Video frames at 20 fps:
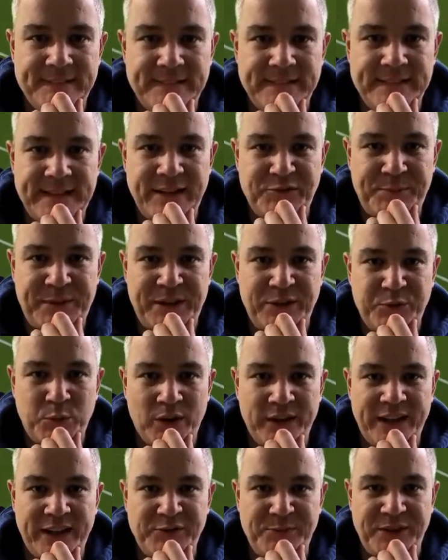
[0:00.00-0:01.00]
Gets past
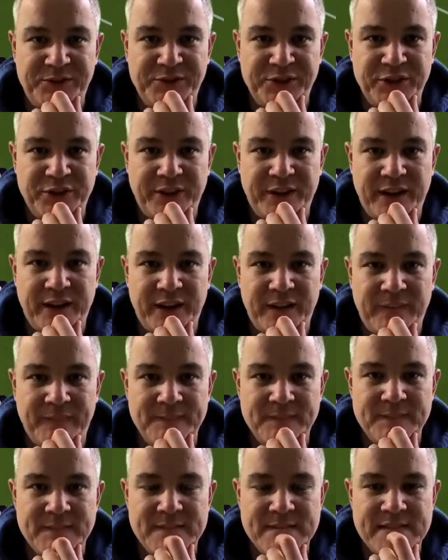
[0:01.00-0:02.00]
one, gets past another,
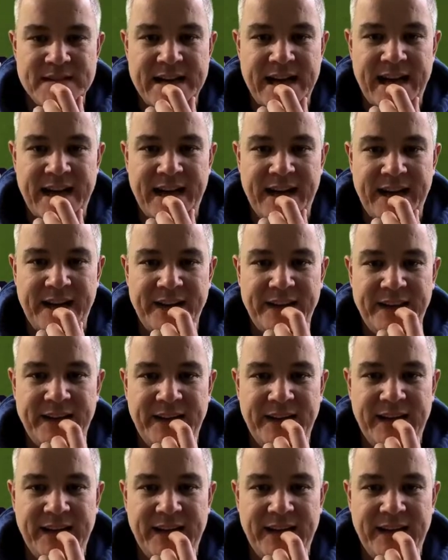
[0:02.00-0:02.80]
and